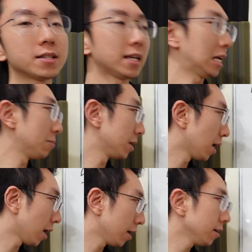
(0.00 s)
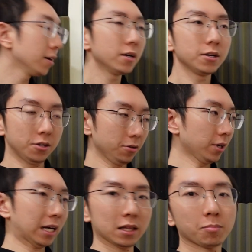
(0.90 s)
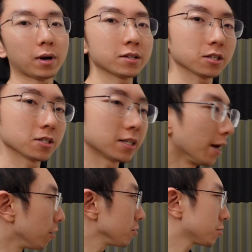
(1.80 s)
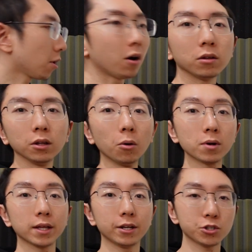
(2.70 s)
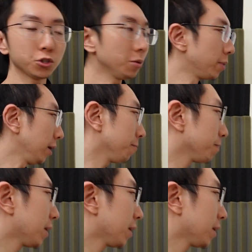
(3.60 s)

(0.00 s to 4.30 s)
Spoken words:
to EBITDA. You look at the price to sales. They're all lower than it should be.